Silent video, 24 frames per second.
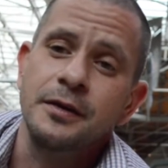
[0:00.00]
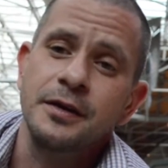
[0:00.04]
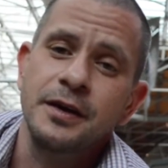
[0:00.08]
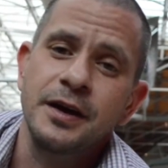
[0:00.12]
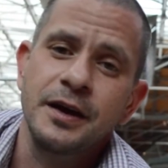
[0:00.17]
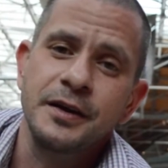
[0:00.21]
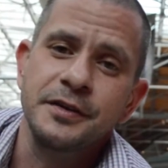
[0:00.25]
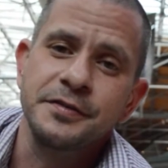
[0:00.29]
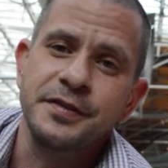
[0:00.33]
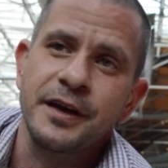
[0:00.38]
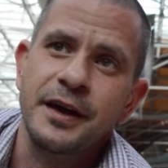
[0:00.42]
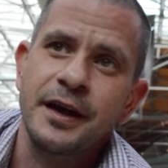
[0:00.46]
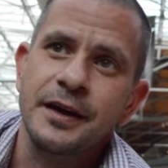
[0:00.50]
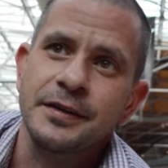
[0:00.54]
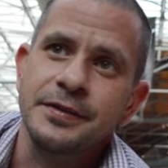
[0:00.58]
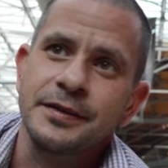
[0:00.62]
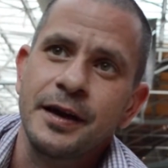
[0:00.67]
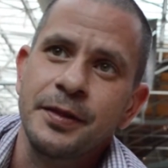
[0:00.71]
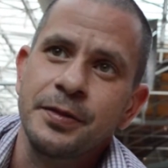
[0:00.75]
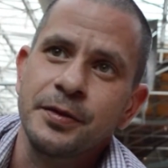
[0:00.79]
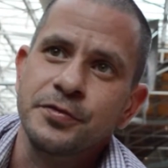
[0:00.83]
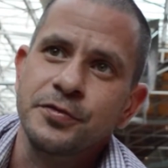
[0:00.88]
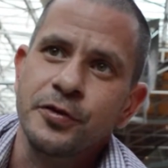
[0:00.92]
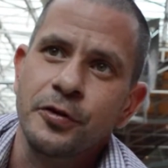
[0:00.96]
He had his hand
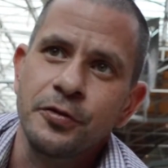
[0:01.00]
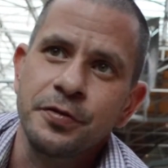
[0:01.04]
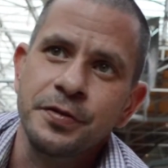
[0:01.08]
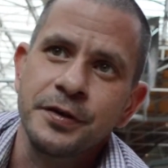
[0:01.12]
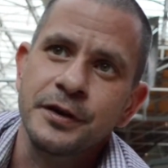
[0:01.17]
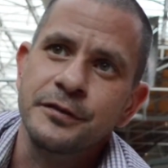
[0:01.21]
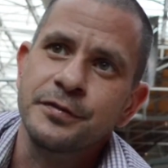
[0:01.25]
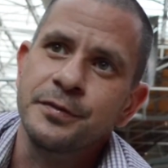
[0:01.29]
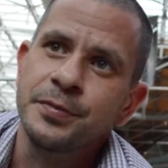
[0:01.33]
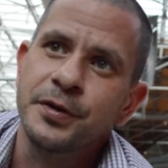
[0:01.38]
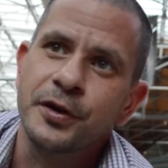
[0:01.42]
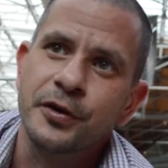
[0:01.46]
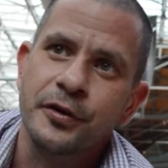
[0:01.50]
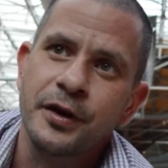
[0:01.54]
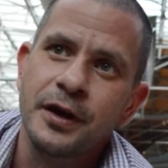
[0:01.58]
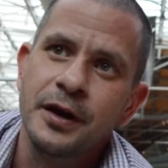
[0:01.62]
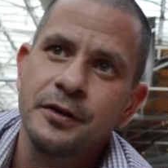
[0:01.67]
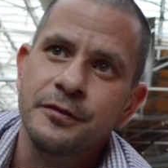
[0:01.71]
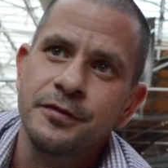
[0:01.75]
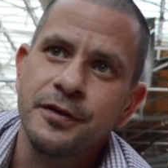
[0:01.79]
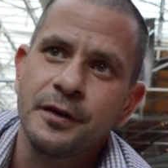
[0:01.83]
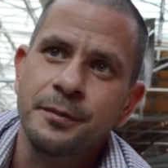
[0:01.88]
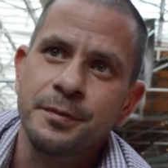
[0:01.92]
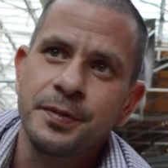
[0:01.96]
on this whole thing from the
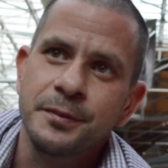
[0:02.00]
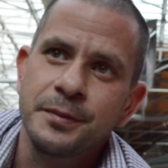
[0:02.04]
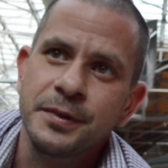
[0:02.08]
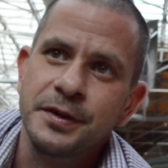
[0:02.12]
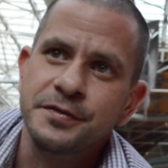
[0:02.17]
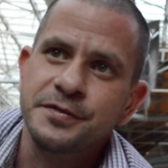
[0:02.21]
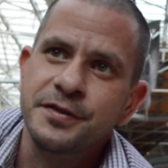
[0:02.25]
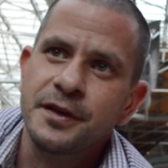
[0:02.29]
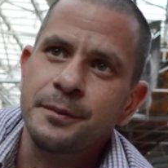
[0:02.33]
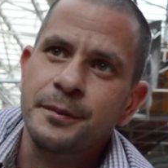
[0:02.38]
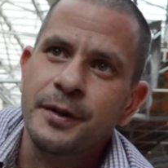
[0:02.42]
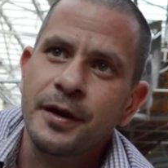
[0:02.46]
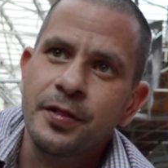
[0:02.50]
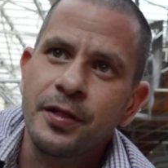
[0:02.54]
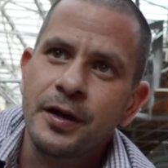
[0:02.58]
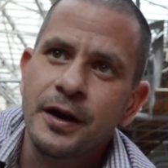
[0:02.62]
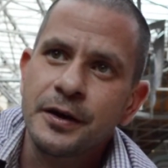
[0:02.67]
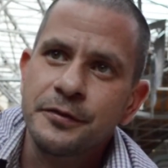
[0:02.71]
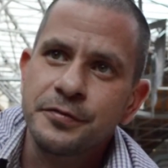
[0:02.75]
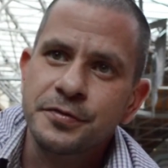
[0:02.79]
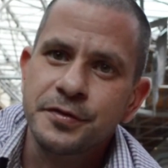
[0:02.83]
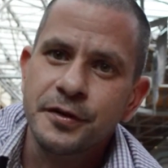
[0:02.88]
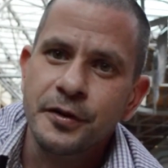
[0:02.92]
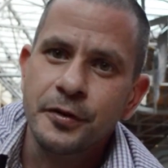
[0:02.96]
grave, helping me save my
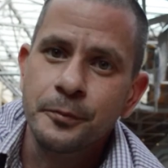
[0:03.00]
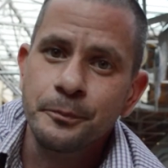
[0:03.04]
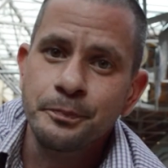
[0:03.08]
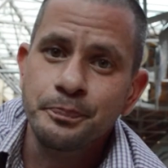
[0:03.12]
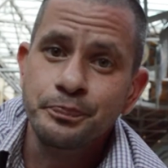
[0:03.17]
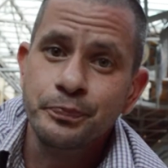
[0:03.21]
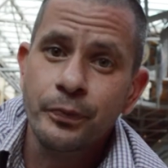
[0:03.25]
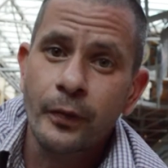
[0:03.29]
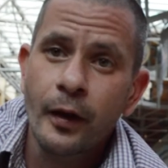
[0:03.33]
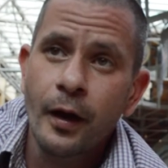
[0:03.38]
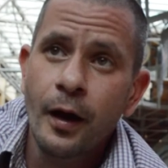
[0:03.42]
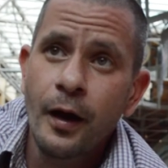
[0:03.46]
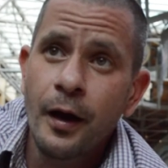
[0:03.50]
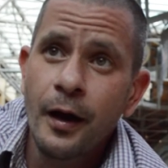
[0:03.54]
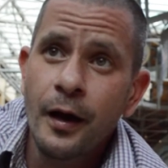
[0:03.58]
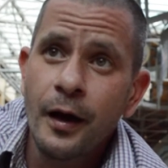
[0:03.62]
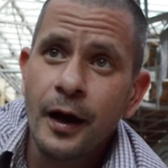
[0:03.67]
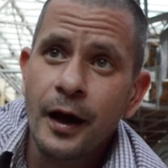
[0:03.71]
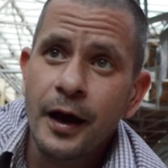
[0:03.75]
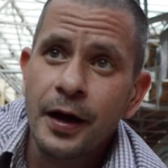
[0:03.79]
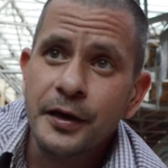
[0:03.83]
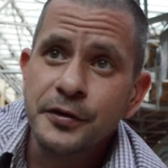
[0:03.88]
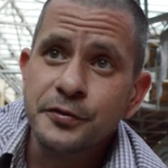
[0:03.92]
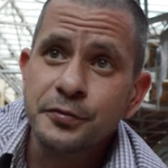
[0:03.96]
life. So
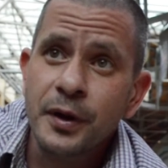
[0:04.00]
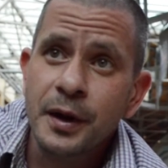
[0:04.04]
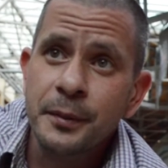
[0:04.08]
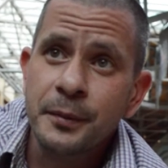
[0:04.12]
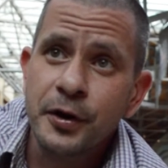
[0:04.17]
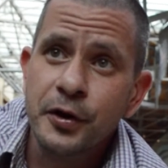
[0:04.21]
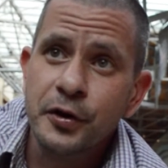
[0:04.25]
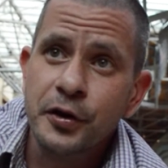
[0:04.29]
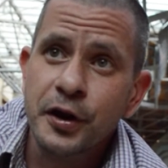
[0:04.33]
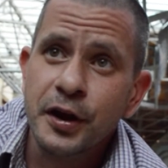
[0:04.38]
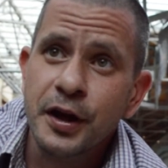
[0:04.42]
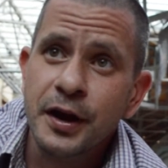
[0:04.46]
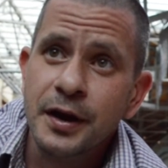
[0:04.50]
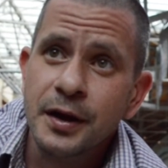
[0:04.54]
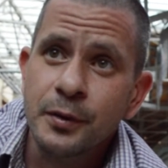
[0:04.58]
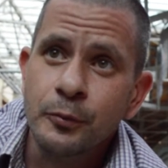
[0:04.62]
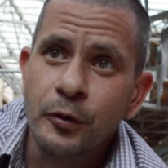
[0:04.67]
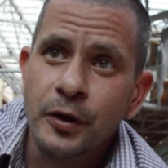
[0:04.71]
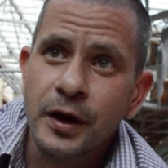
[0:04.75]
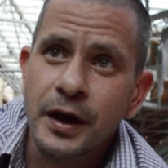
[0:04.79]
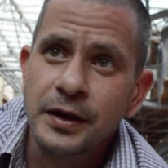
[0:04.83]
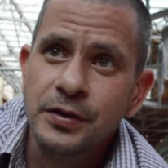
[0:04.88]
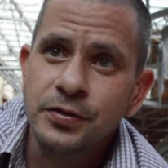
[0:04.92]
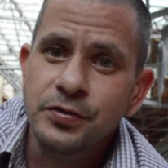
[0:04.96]
that's why I'm here today, and
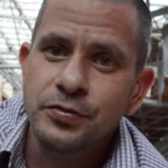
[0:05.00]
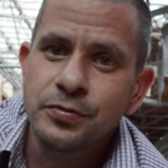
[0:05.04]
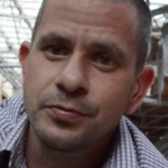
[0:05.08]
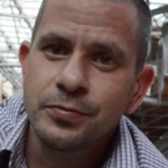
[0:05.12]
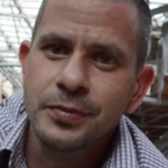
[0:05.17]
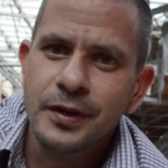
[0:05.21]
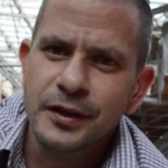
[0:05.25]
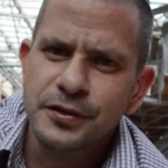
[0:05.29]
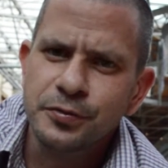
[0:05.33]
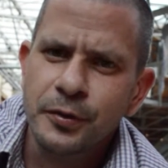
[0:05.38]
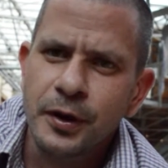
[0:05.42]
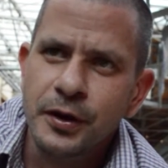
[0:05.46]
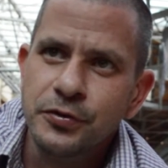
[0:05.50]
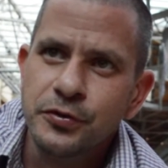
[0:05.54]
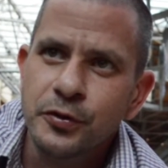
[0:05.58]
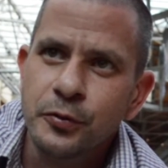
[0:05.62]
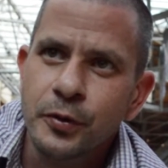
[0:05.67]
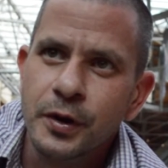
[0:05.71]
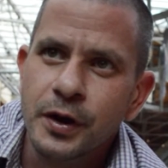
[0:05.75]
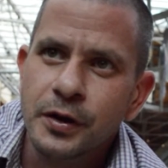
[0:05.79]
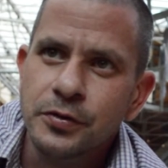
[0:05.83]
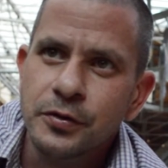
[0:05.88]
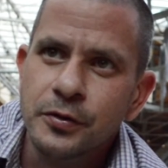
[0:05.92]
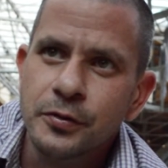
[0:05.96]
that's why I do
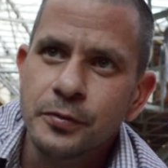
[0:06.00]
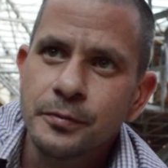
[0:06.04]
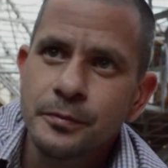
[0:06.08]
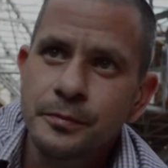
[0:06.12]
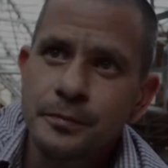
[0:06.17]
what I do.